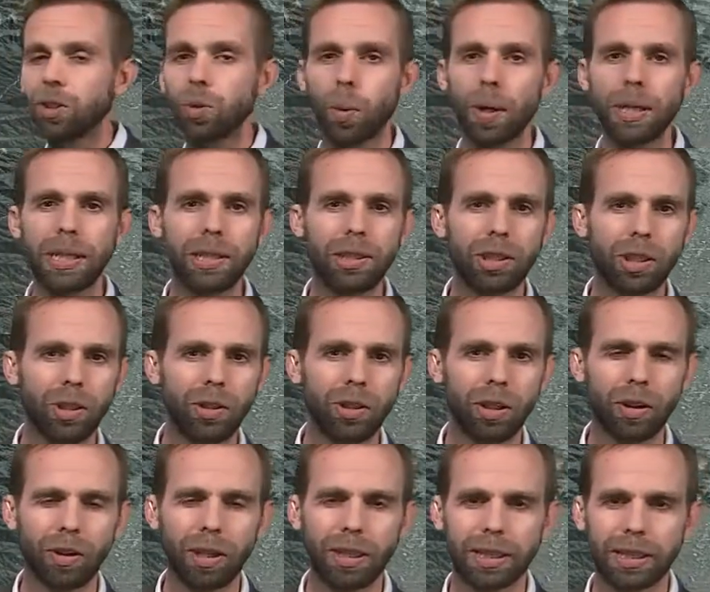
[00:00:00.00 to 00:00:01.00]
to 22
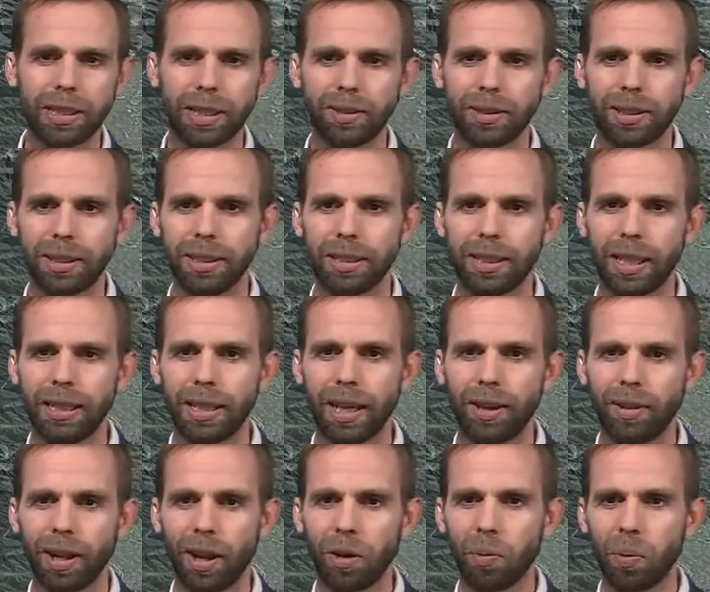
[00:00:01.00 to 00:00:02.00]
degrees Celsius
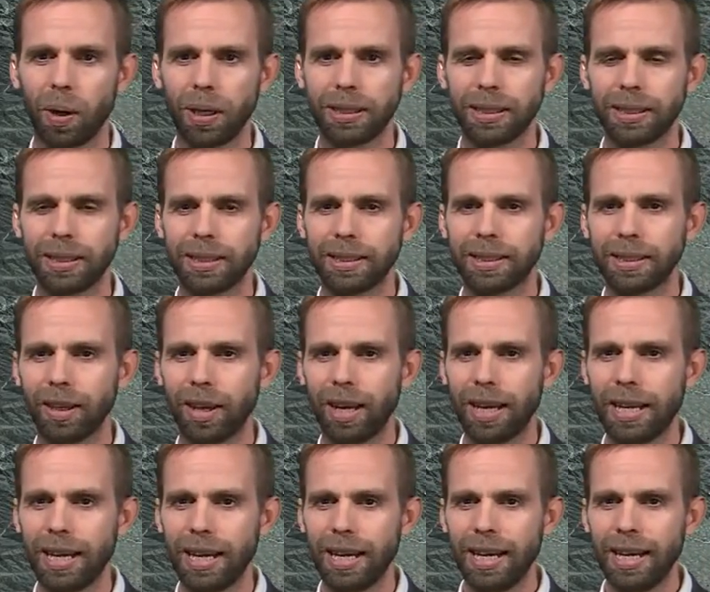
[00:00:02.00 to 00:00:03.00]
down that western
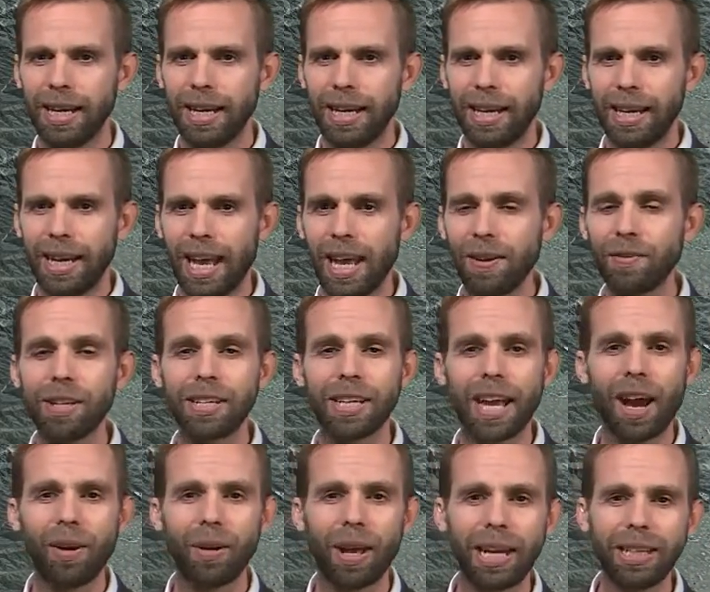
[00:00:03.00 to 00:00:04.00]
side. Even
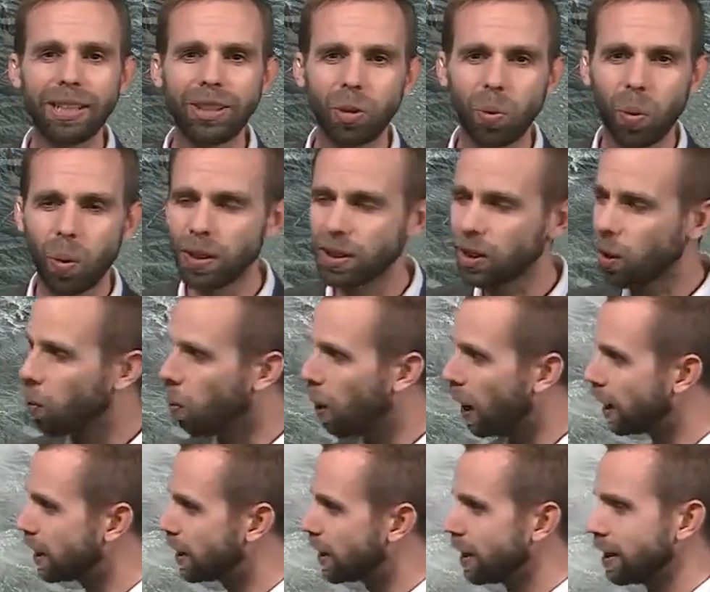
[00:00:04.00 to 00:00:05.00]
down in towards
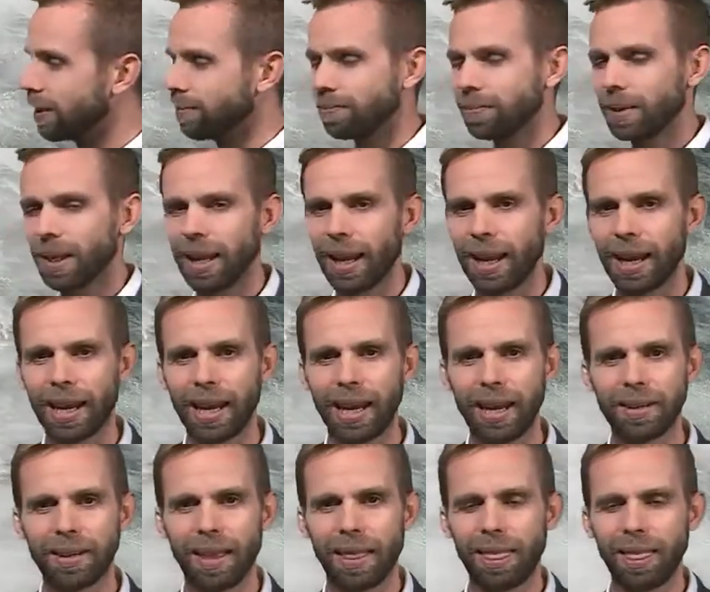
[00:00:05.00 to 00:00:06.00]
Wellington, that
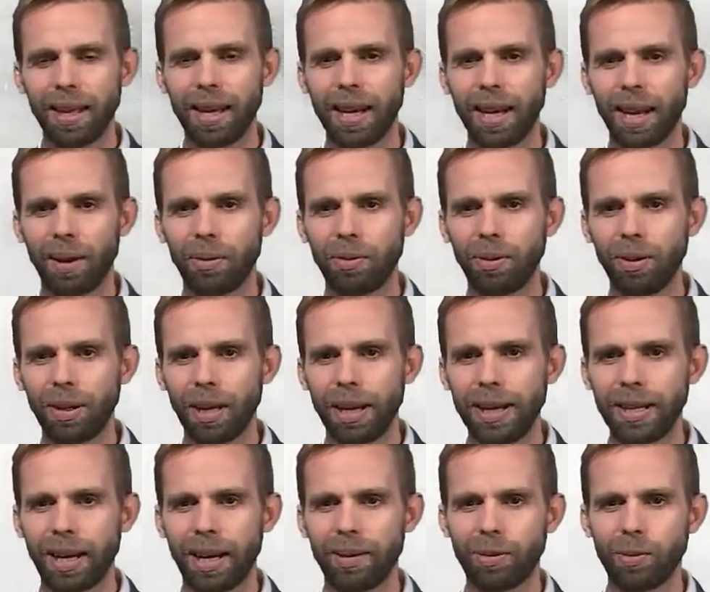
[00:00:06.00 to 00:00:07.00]
cloud thickening up through
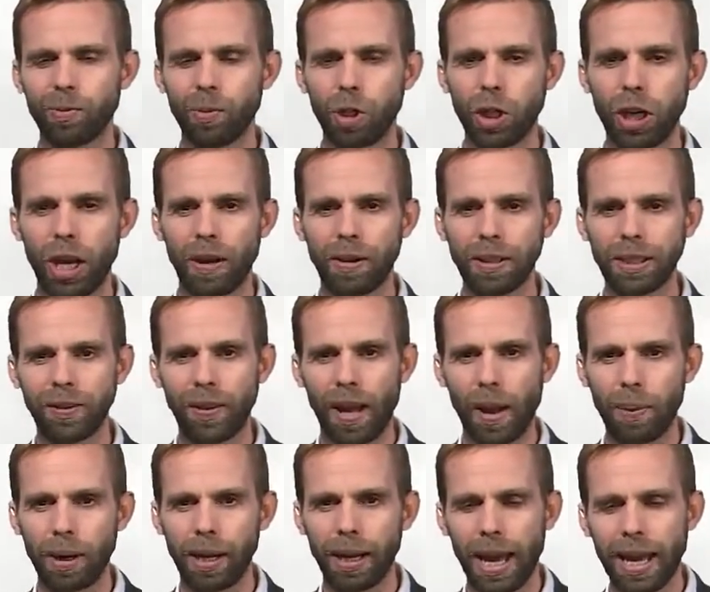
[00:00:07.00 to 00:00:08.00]
daytime, some showers of
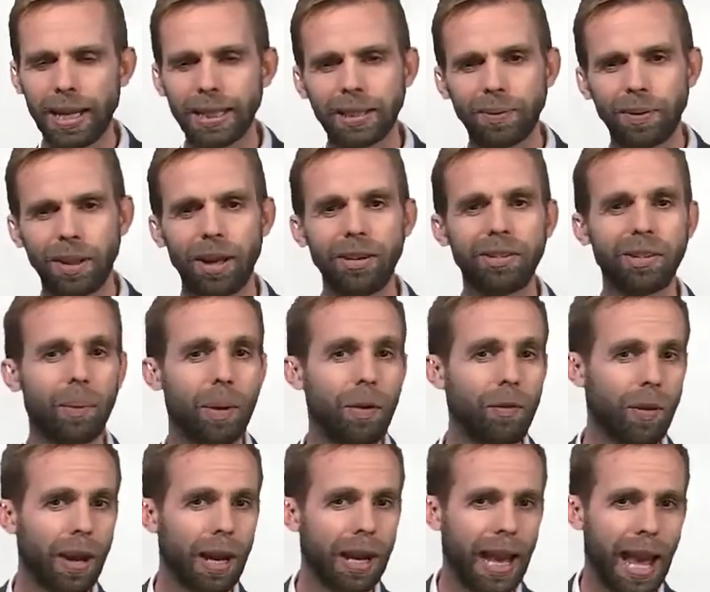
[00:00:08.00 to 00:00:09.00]
airpin. Again, some of those could
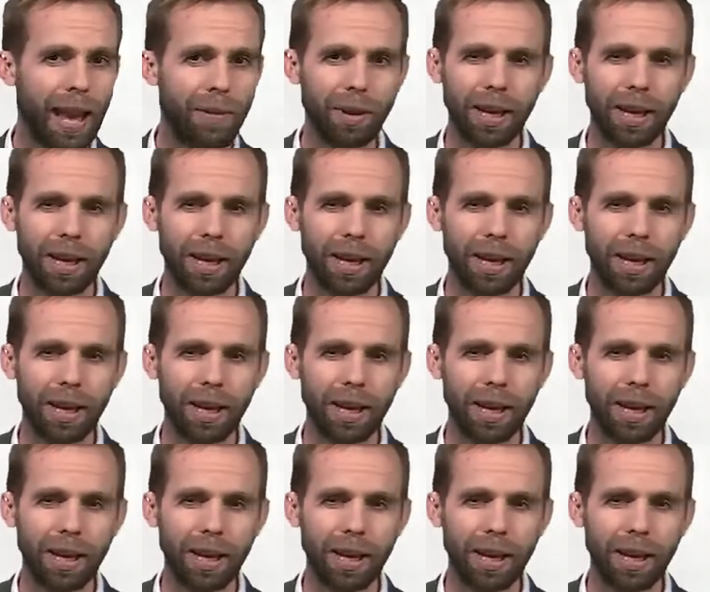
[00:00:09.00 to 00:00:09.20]
be fairly